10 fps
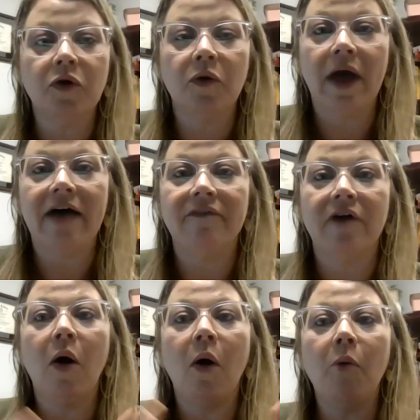going to have a
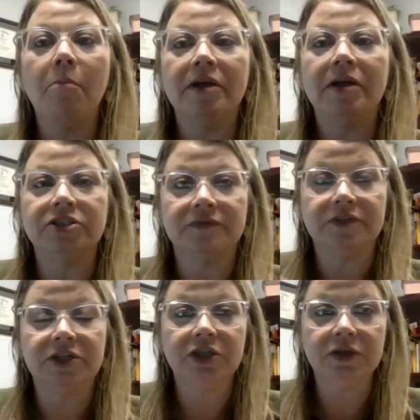whole bunch of
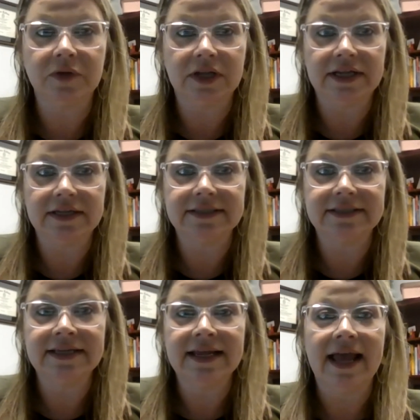to do
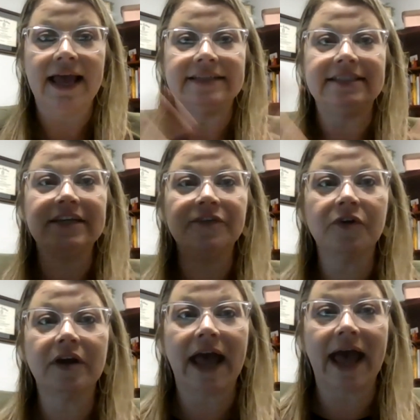lists and
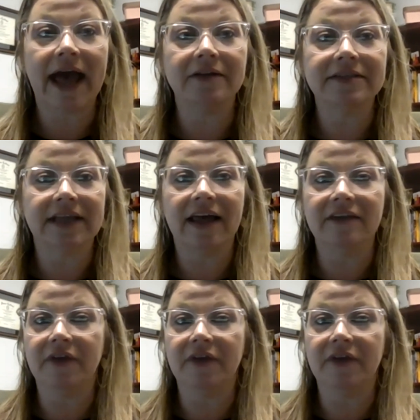different outside